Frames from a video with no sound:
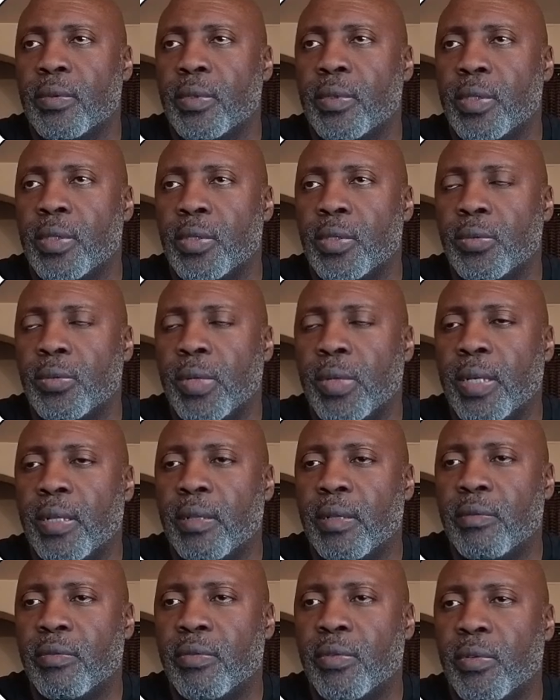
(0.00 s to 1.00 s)

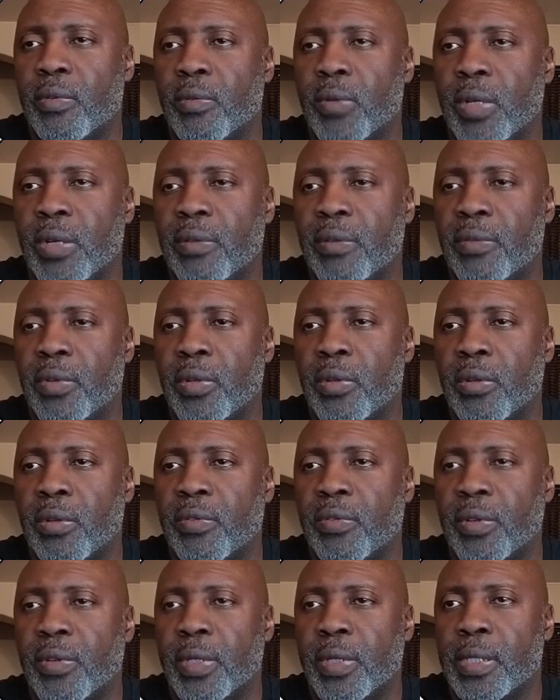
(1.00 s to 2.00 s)
12, what have you got
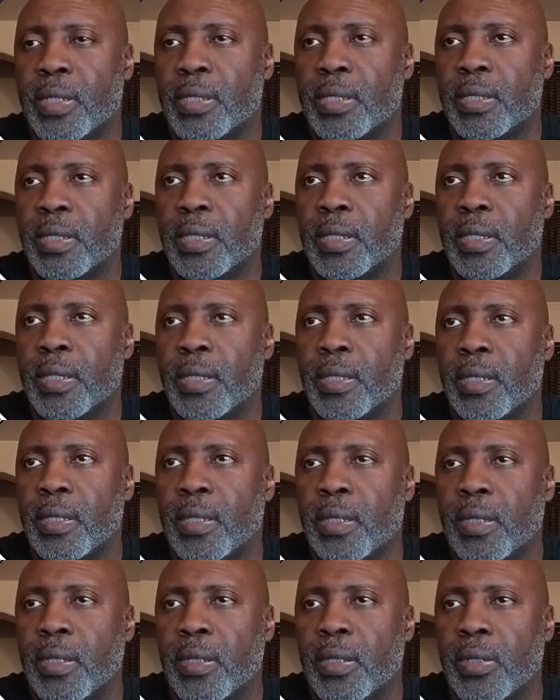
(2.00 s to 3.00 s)
for us?
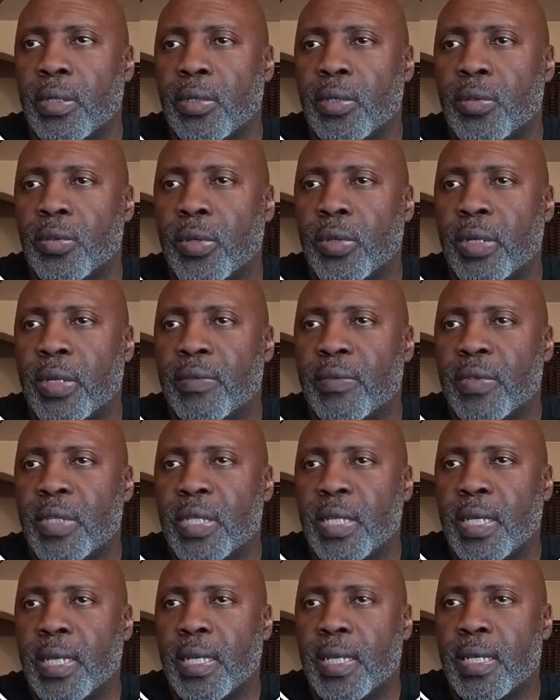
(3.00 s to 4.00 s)
12
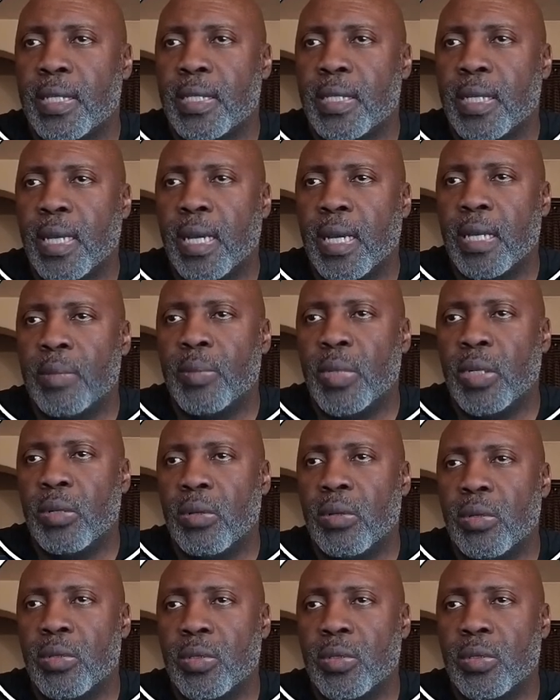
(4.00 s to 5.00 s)
says I
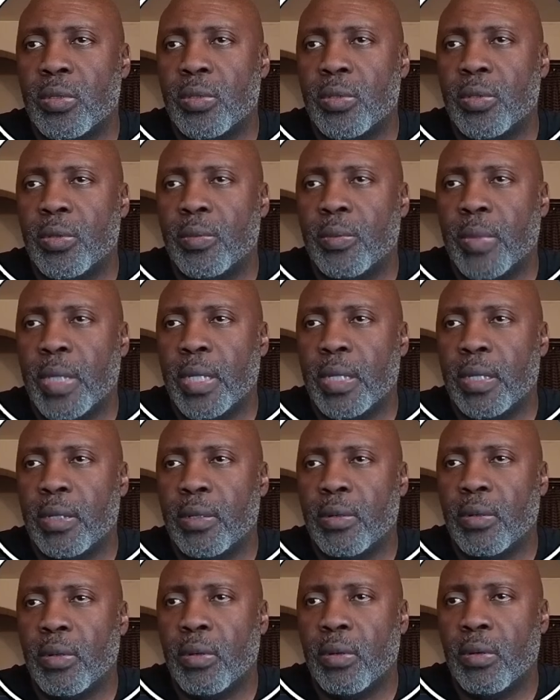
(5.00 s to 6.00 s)
belong to the domain
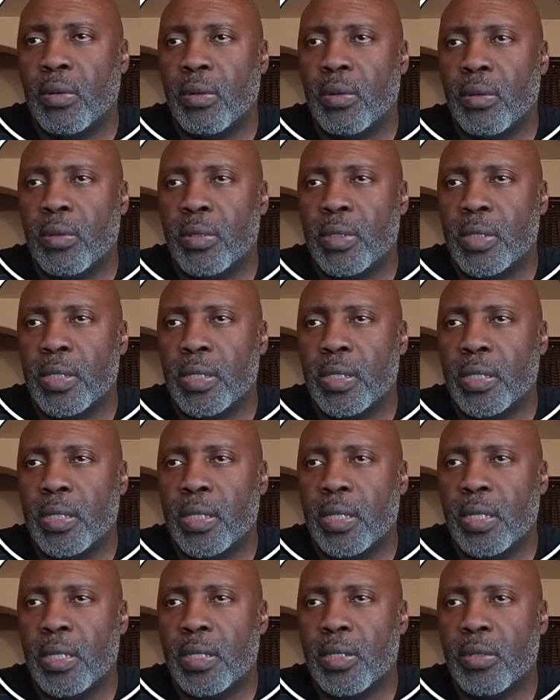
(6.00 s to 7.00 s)
called
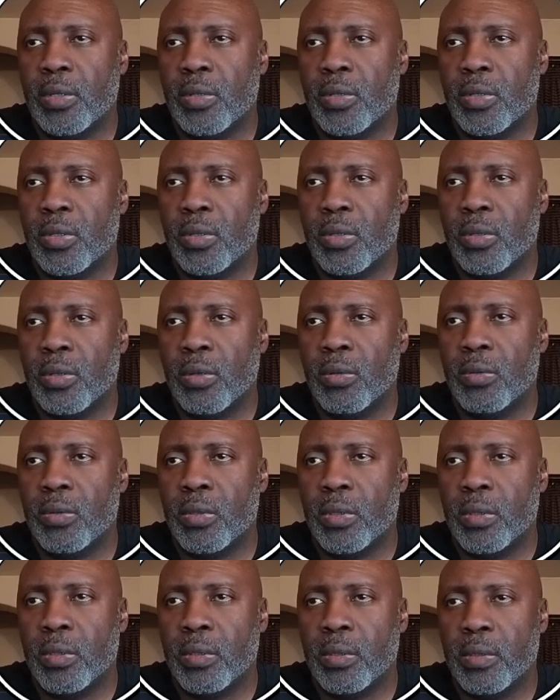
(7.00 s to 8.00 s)

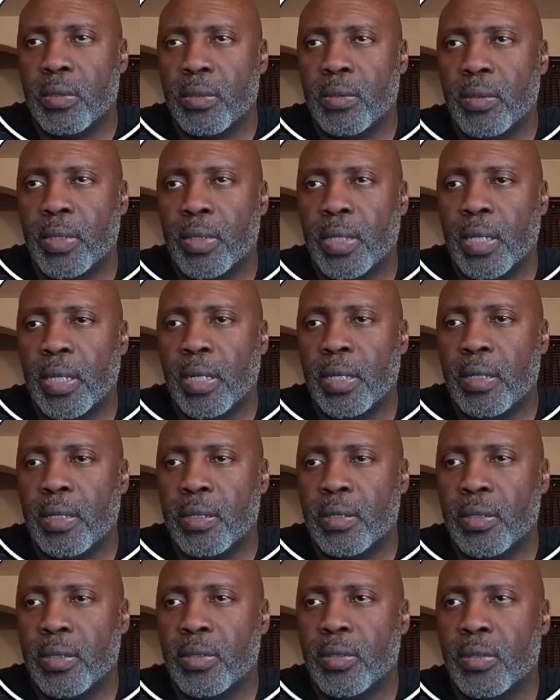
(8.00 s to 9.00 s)
esos.local. Okay,
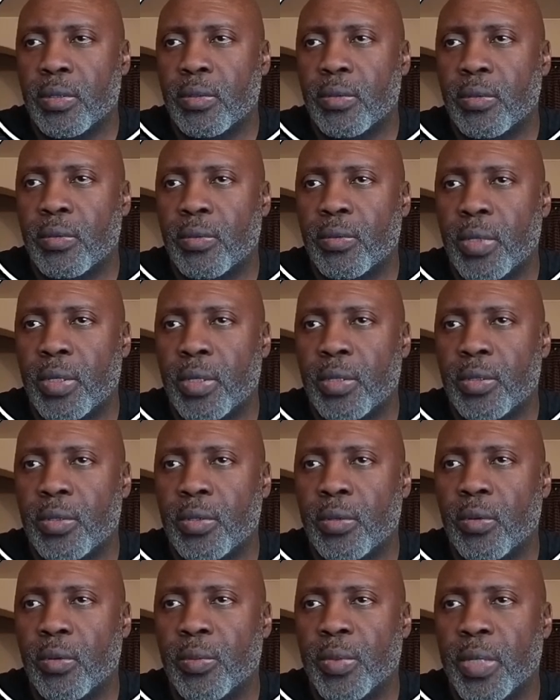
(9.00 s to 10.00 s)
so we need to
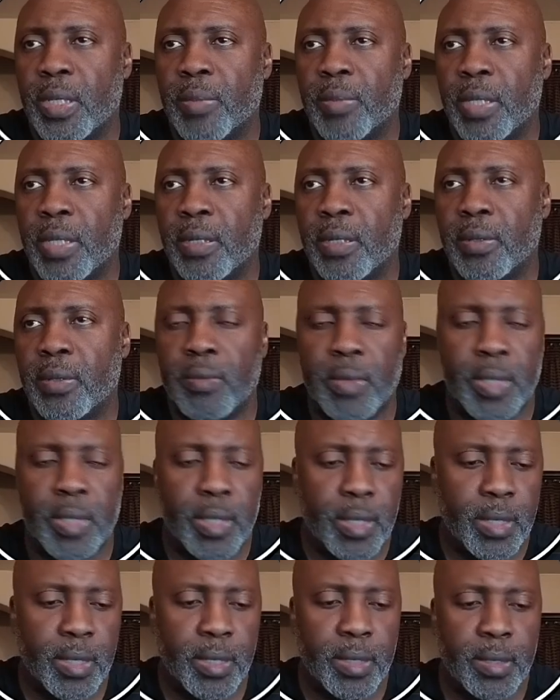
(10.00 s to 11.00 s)
open up another one
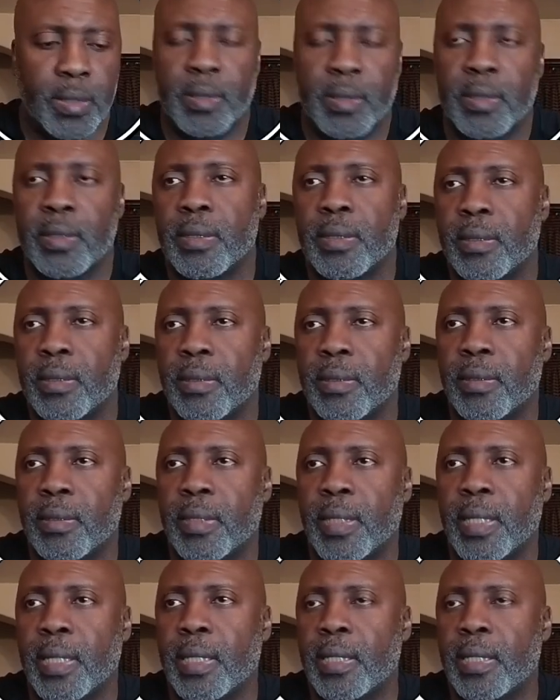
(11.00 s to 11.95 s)
here. All right,